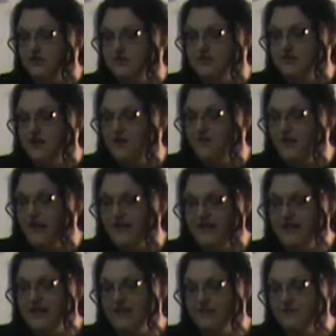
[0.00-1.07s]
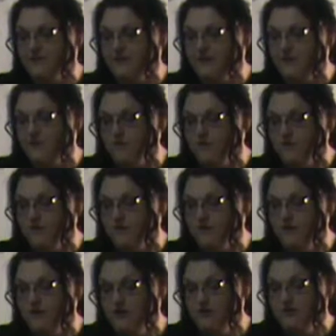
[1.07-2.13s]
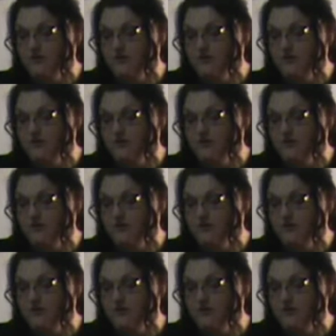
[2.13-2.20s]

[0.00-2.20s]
So, I think that's a pretty cool word.